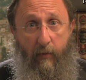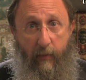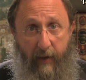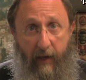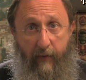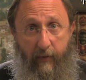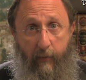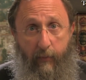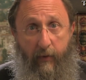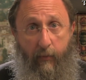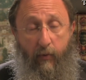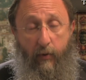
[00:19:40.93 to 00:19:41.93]
where we have the,
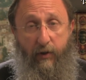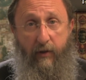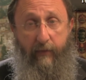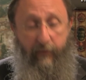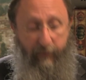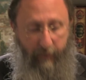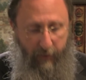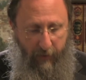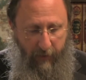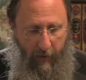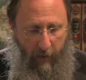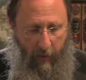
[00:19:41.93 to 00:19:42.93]
the portion of the
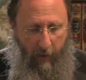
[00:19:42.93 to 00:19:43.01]
fringes,